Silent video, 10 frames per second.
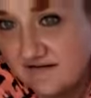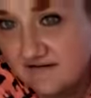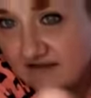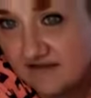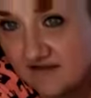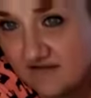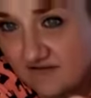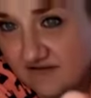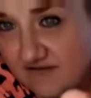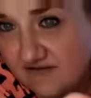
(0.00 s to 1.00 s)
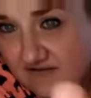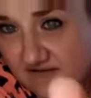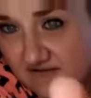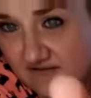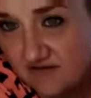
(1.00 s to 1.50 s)
that they're
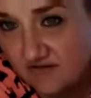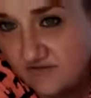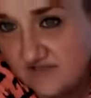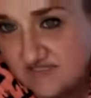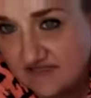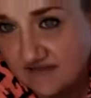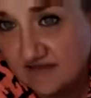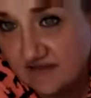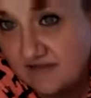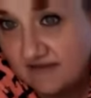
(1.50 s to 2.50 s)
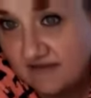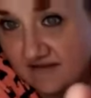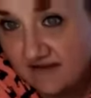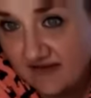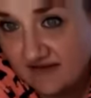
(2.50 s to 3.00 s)
noisy.
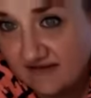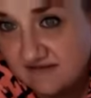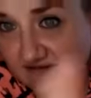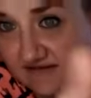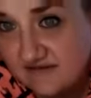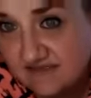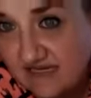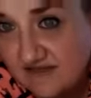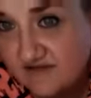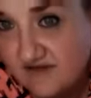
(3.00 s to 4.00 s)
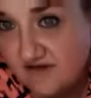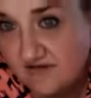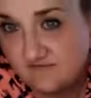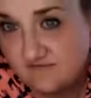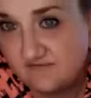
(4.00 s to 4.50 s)
That is how you
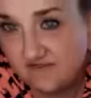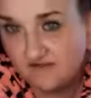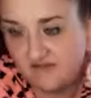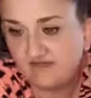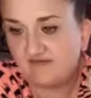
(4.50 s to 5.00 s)
know they're dirty.